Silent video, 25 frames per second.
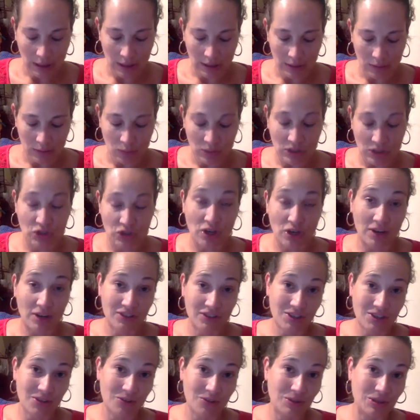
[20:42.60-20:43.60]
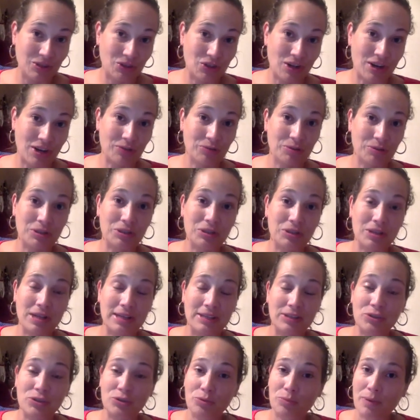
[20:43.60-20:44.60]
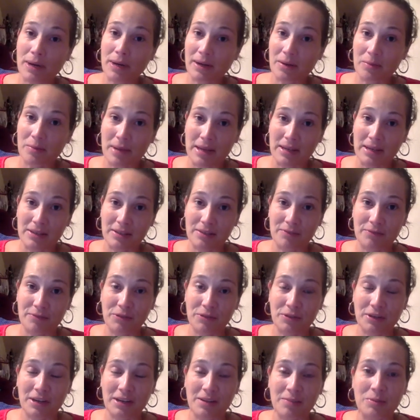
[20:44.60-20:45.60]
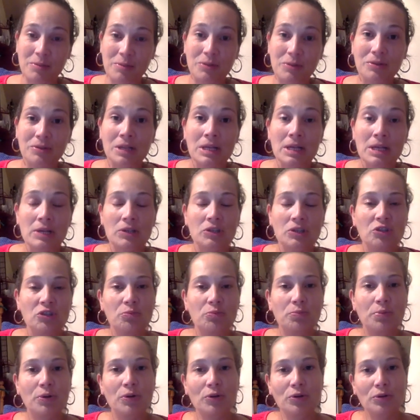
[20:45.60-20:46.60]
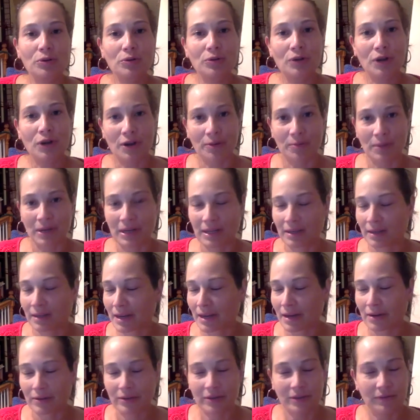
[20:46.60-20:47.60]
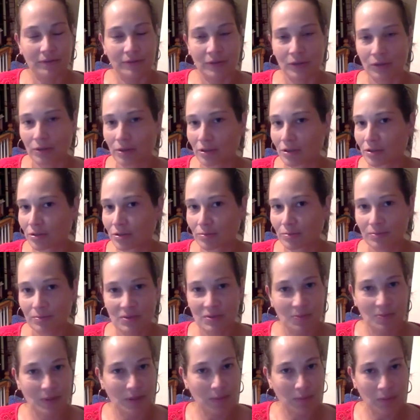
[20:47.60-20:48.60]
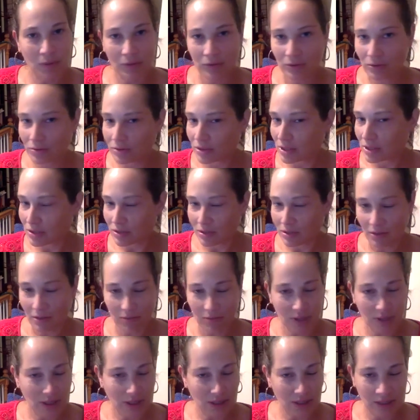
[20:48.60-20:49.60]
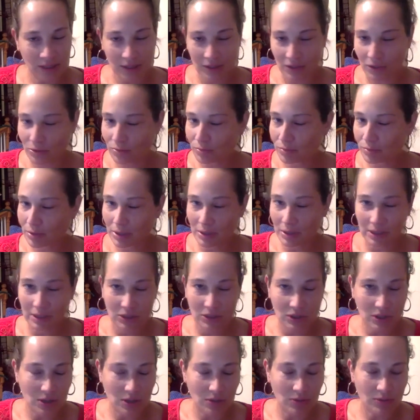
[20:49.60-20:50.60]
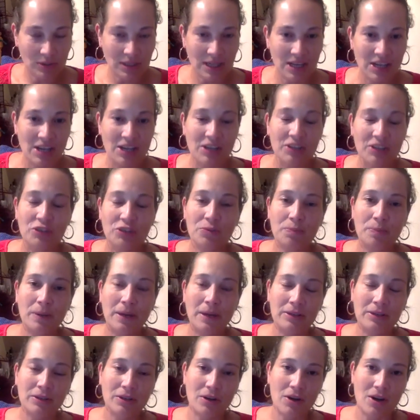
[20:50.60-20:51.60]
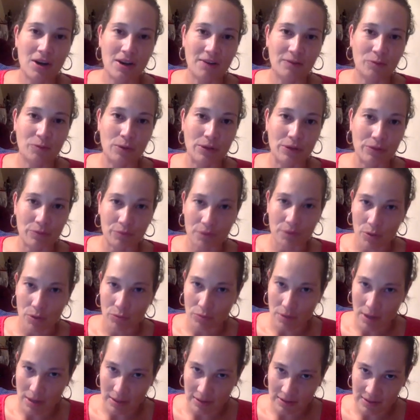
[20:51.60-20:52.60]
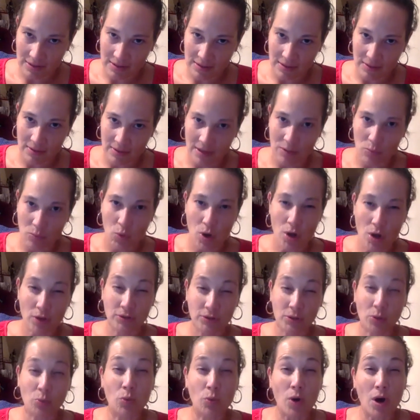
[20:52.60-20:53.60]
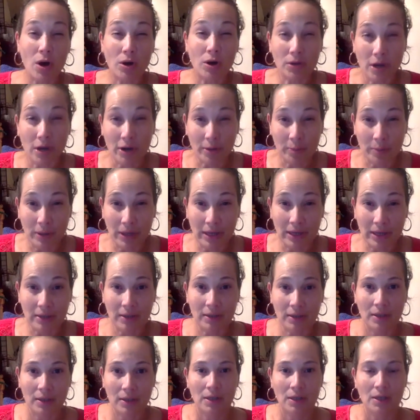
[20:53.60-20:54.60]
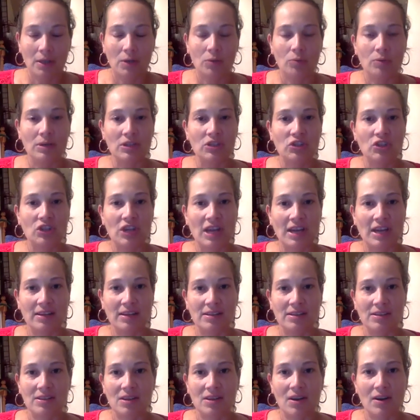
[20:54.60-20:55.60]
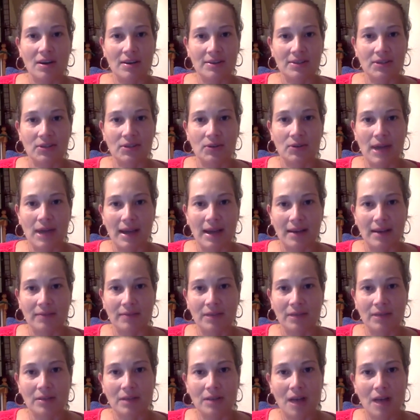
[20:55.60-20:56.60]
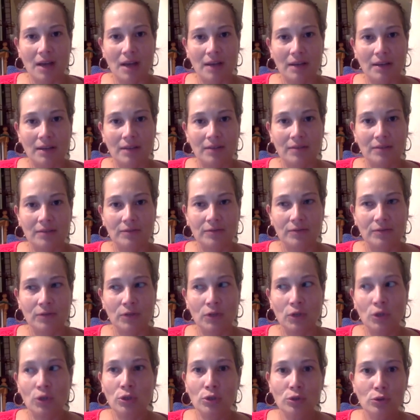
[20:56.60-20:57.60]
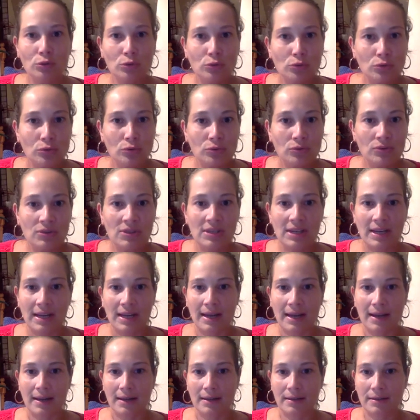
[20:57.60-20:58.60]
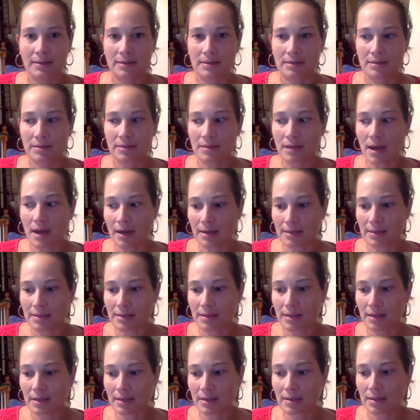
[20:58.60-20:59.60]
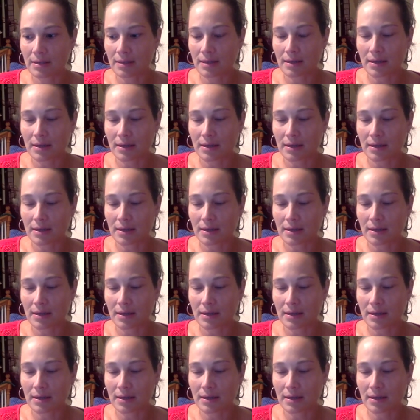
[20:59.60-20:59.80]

Which also in general, I do recommend if you're able to pull carpeting out of your homes. People, you just don't need it. You really don't. You're better off with throw rugs than wall-to-wall carpeting, which tend to also have a lot of glues and toxic